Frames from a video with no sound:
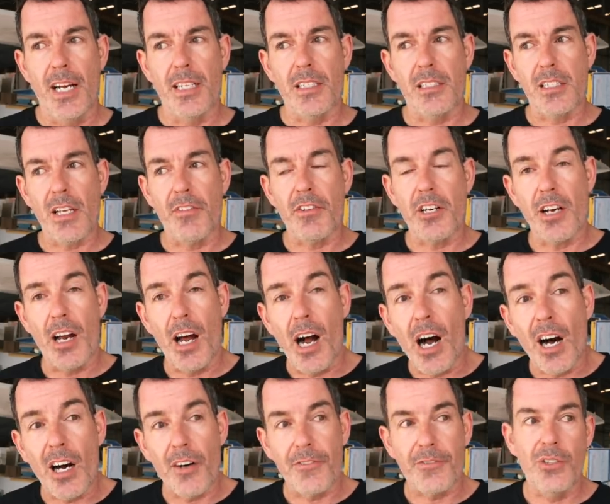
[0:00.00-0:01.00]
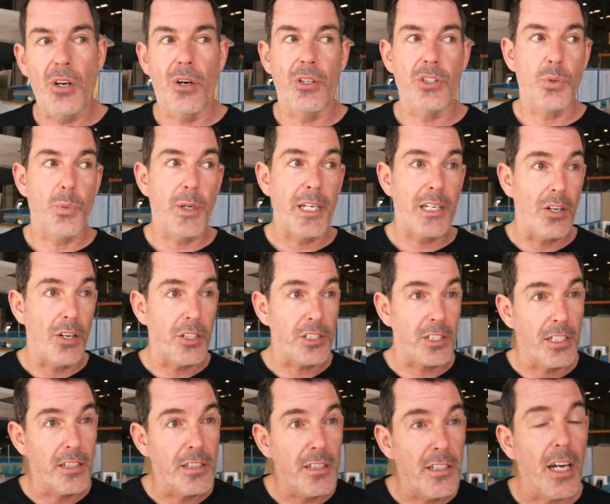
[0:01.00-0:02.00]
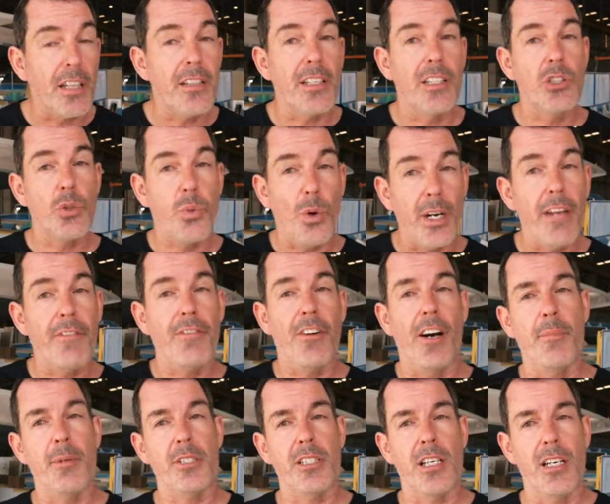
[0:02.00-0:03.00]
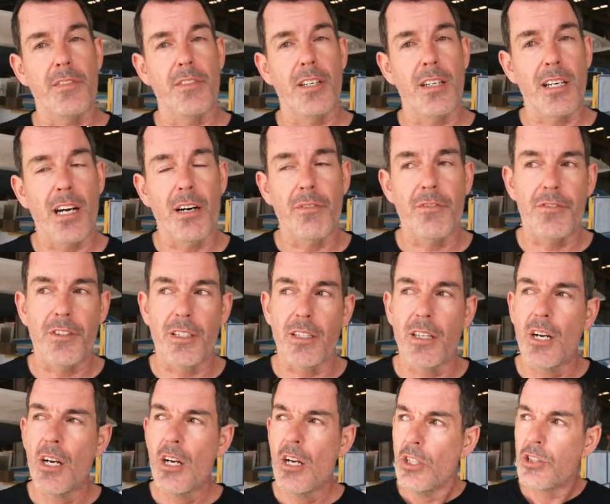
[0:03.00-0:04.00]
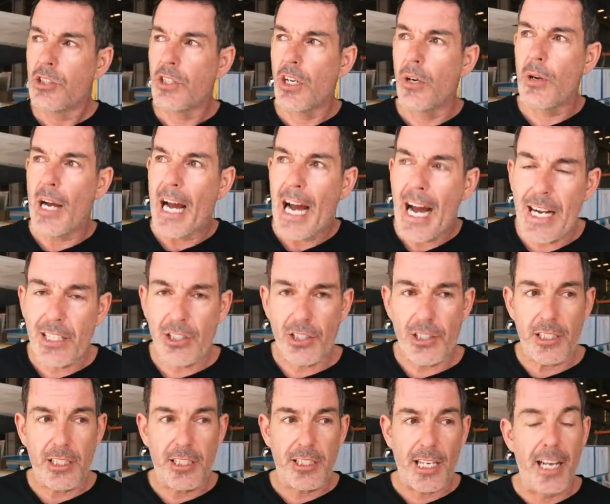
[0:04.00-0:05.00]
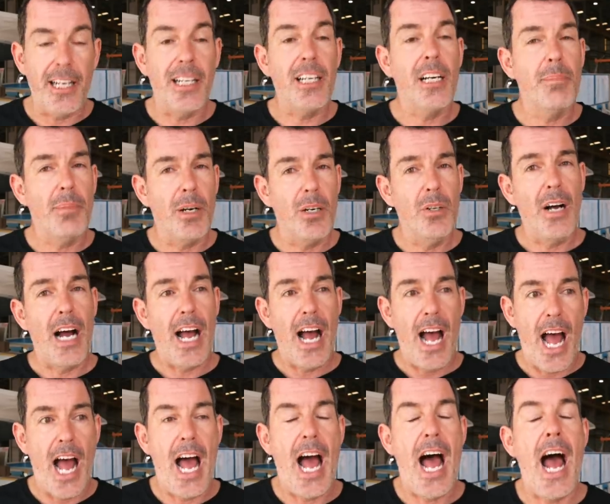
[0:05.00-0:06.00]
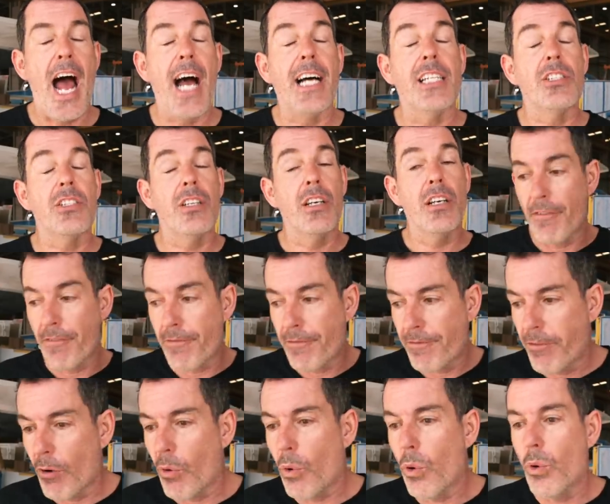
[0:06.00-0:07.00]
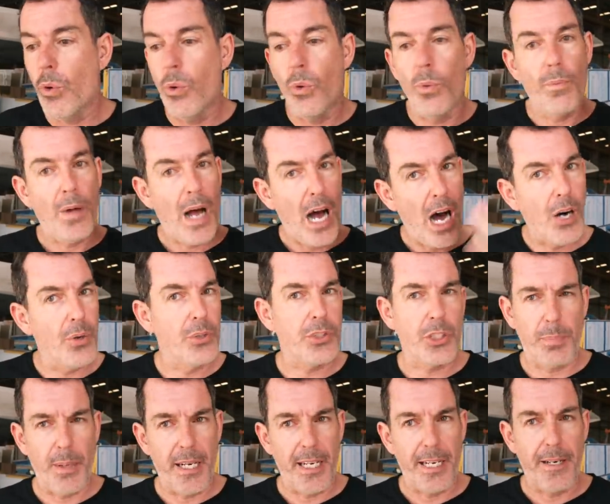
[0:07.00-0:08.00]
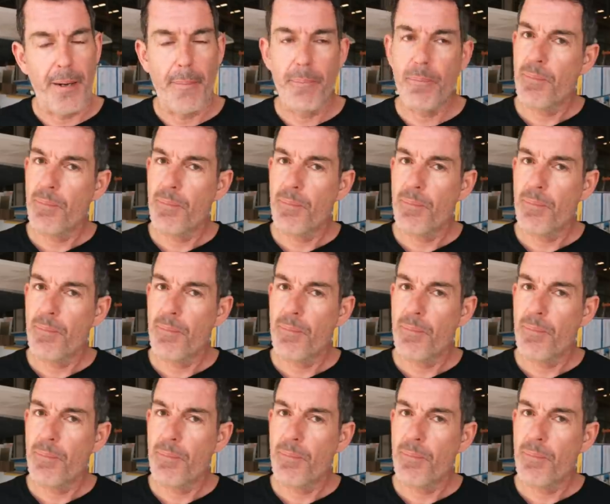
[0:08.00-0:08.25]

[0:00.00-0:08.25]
At 7.5 knots, we've lost another 25% of our comfort. So actually sailing a boat at full hull speed